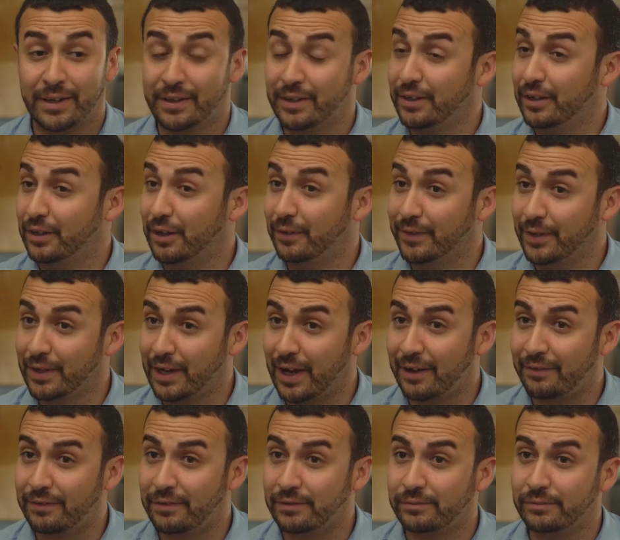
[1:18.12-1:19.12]
loved the
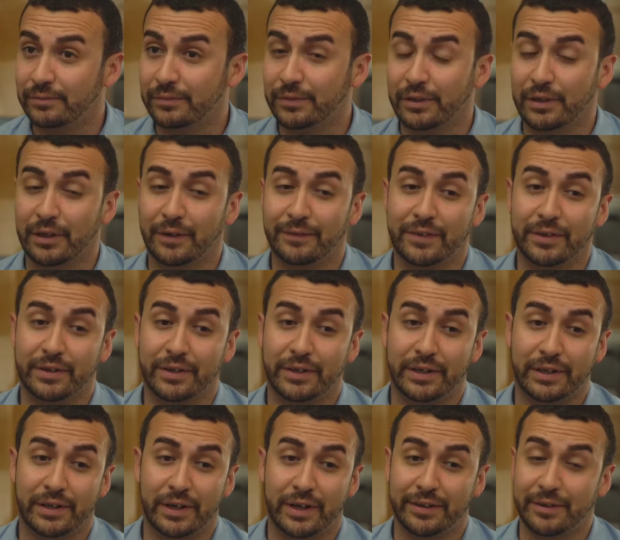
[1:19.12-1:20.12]
lab, loved
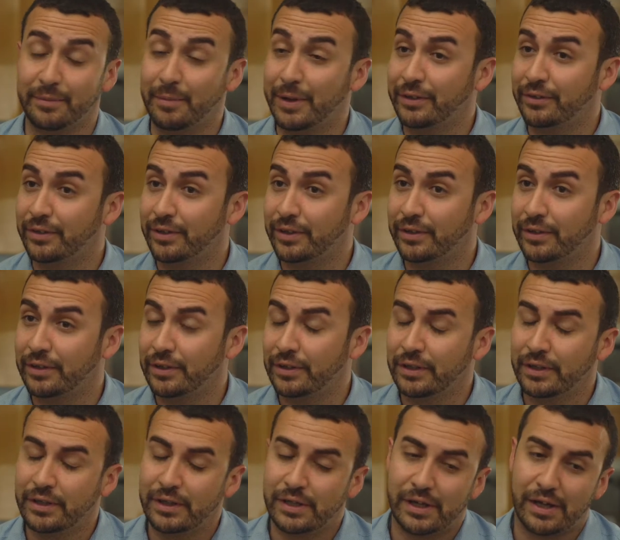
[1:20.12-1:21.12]
her as a mentor,
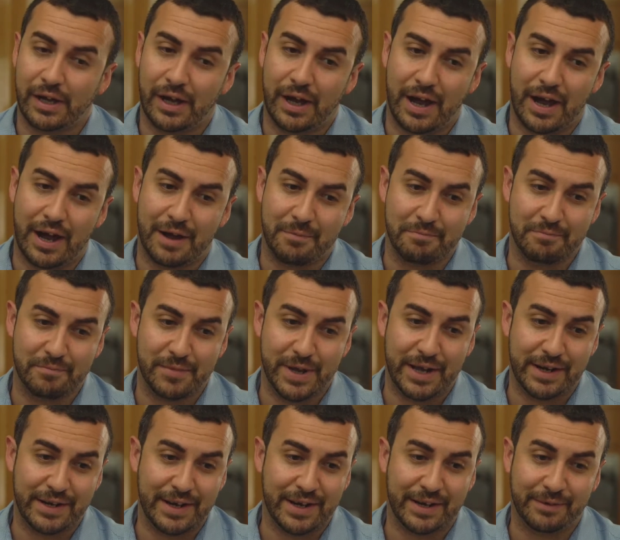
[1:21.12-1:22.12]
um,
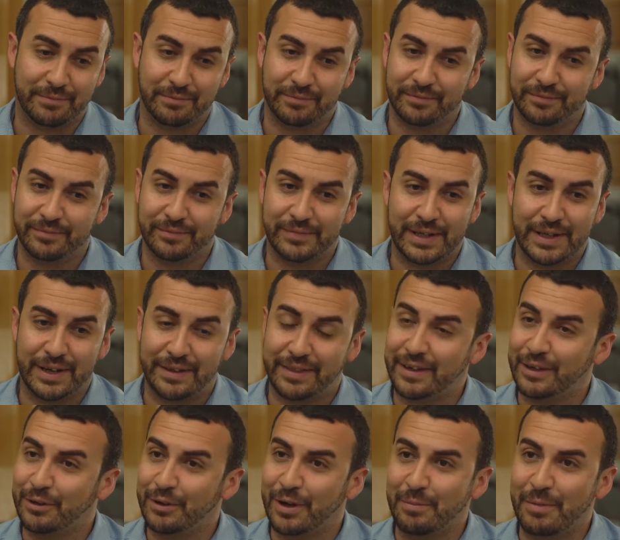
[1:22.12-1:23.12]
and yeah, I
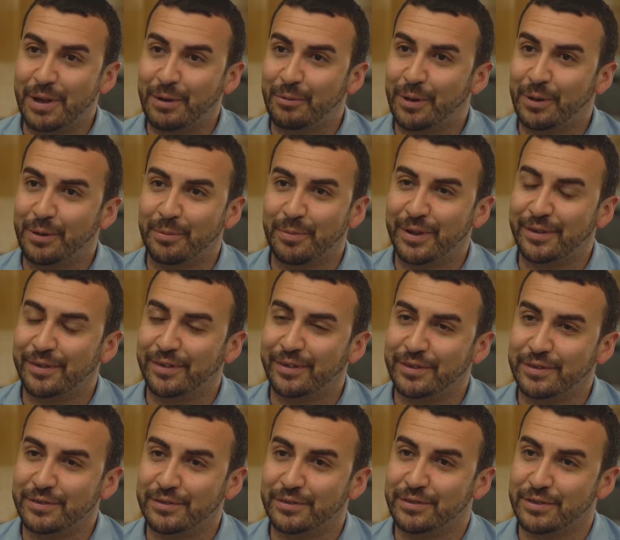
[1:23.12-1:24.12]
think I made one of the best
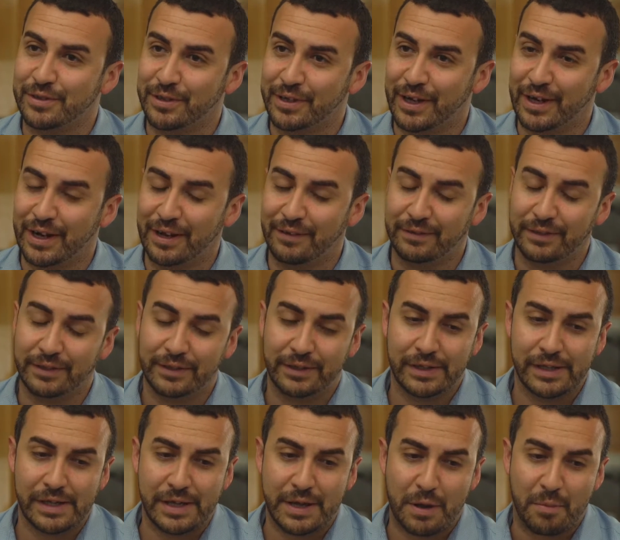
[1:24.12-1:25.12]
decisions to join that lab.
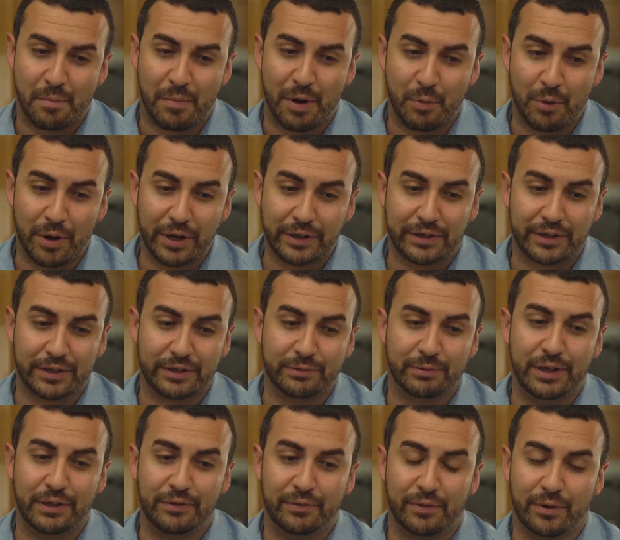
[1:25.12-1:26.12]
My work there
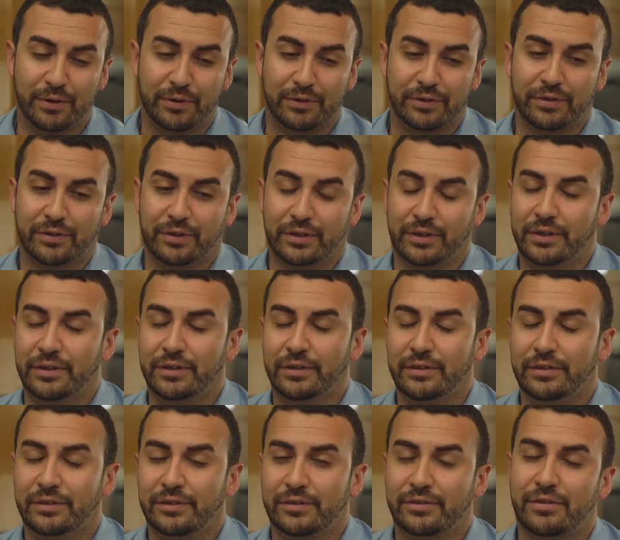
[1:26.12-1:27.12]
really focused on
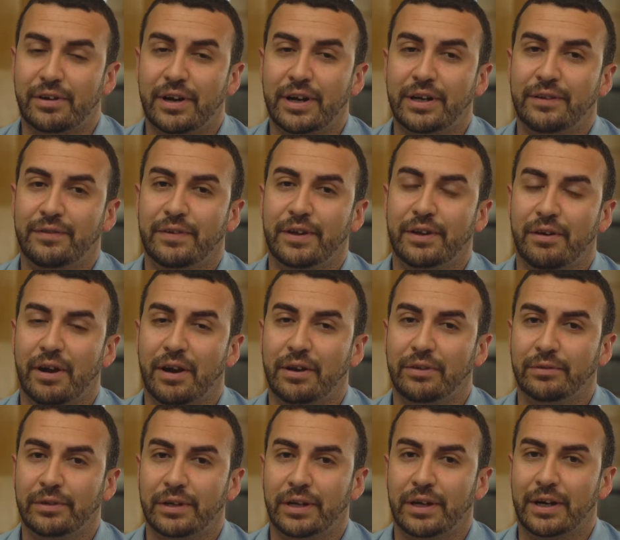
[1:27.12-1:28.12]
trying to figure
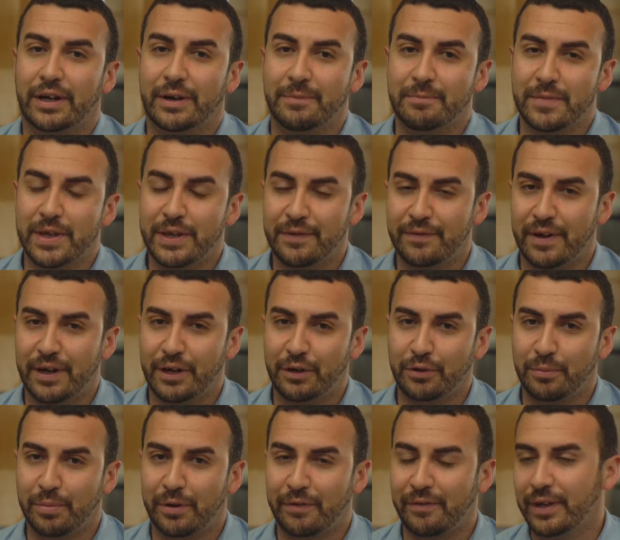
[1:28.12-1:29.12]
out um, if I
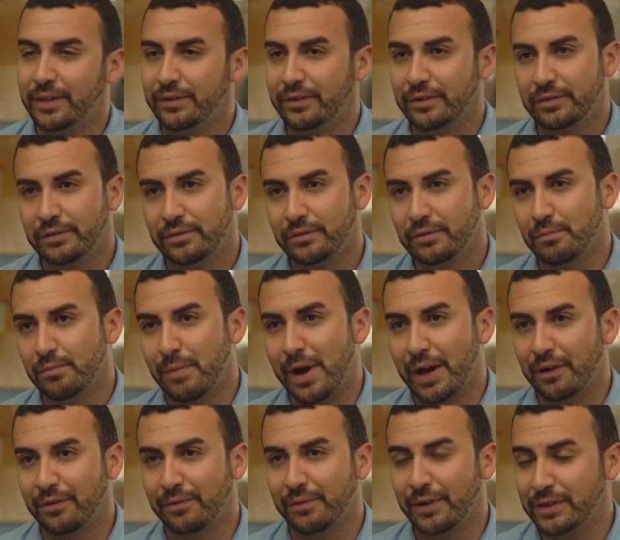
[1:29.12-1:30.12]
could prevent
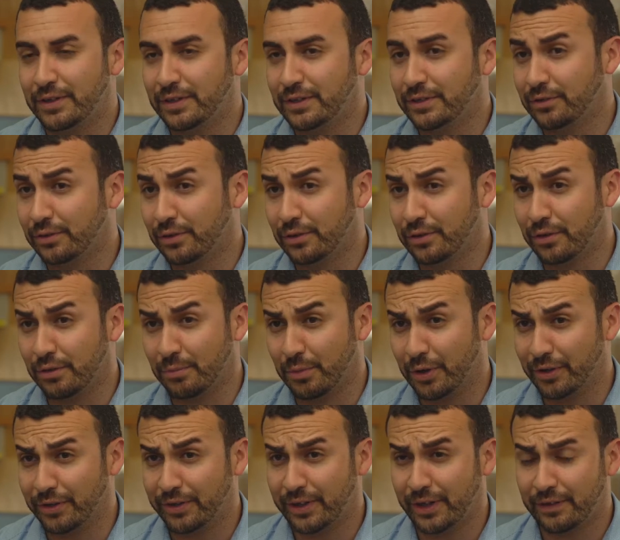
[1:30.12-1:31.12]
macrophages or, or
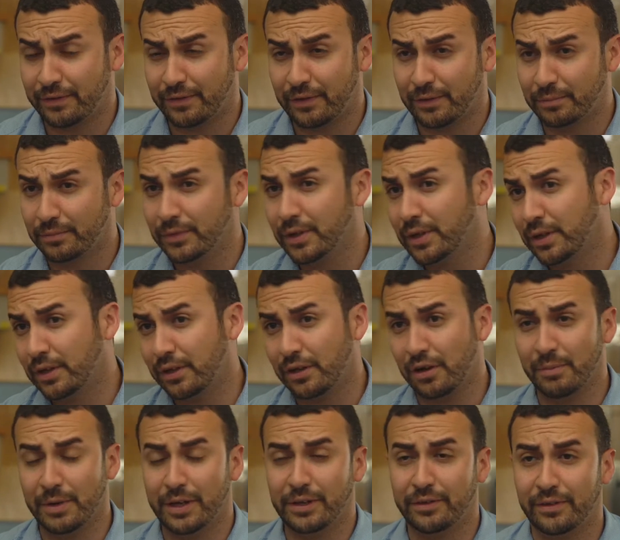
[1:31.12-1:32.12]
monocytes from
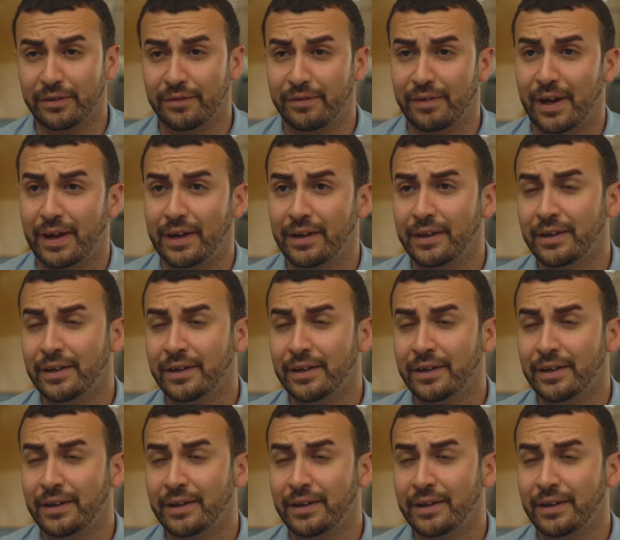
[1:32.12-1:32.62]
coming into the fat,